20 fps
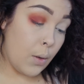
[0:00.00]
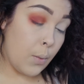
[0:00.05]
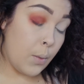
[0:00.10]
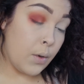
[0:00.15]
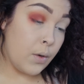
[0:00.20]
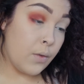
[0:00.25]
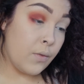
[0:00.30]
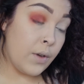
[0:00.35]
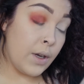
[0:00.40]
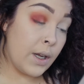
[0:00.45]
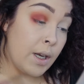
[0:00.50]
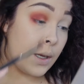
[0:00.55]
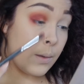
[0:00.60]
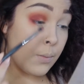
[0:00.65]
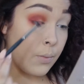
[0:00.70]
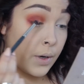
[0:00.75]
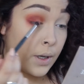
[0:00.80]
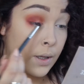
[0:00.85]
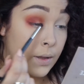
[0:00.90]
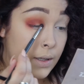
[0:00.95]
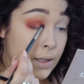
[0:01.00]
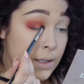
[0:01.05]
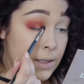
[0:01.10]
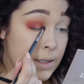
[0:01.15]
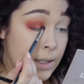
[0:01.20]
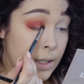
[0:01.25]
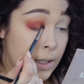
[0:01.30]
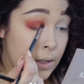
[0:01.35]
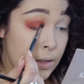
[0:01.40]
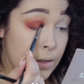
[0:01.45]
I want to really bring
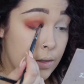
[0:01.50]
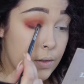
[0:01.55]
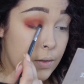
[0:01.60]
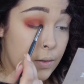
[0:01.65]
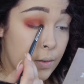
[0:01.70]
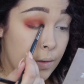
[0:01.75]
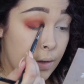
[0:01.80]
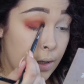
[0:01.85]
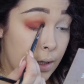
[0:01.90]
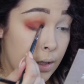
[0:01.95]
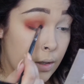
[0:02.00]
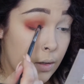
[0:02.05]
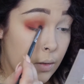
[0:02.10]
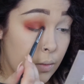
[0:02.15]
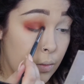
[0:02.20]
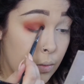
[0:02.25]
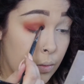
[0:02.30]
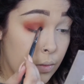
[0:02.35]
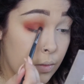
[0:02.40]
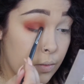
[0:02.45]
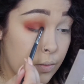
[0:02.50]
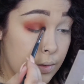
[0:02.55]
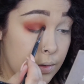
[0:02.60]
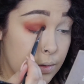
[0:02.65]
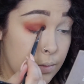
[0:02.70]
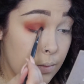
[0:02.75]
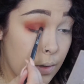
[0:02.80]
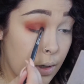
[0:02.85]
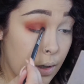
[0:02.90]
this into the inner corner as